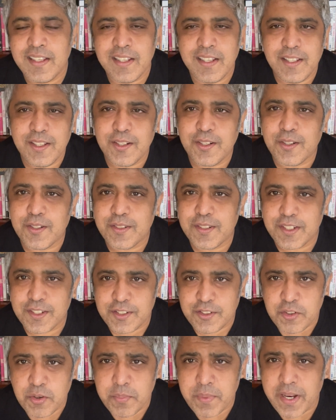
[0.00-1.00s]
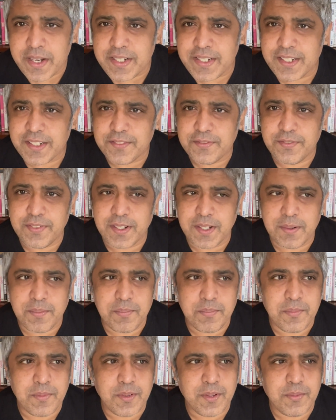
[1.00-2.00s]
this romantic
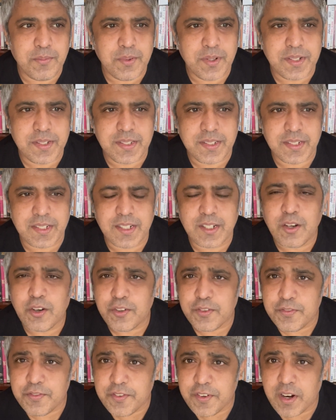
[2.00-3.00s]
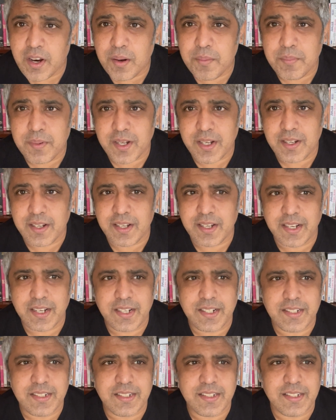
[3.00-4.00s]
film with a lot of drama
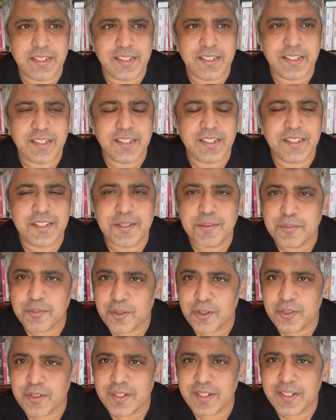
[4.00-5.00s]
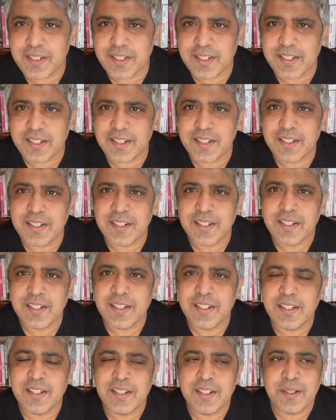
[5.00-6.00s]
and some good
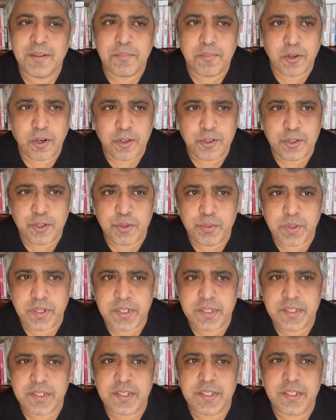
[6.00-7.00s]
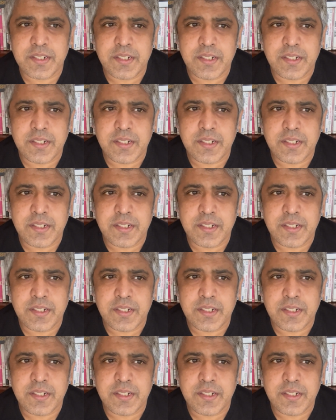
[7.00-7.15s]
plot twists.